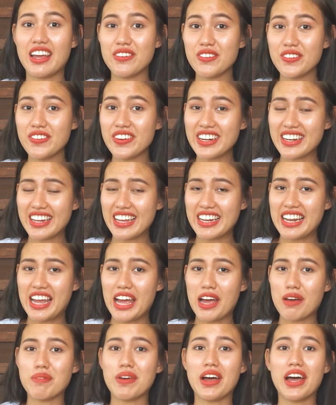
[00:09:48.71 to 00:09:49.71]
And during that
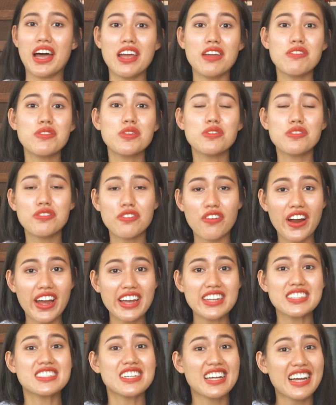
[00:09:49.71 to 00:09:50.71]
time, I will
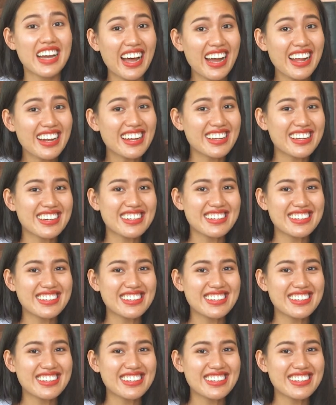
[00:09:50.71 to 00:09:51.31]
fry the garlic.